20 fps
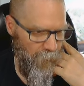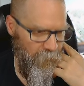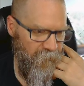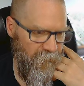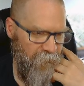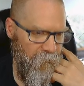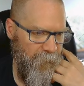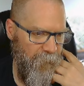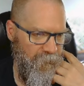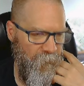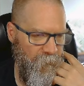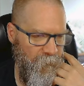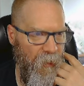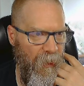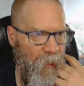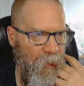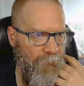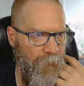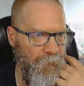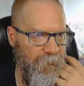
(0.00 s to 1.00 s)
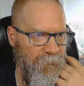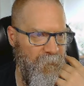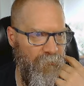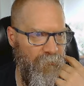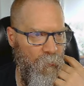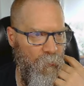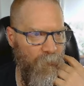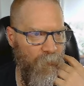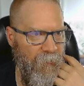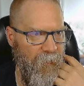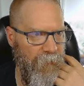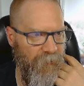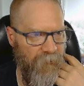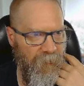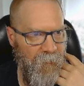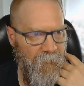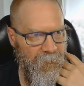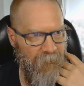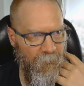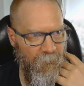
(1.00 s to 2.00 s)
So there's some other supporting
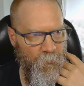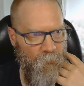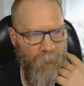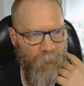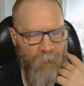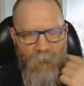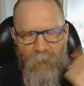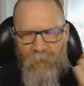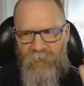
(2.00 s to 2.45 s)
things that we'll most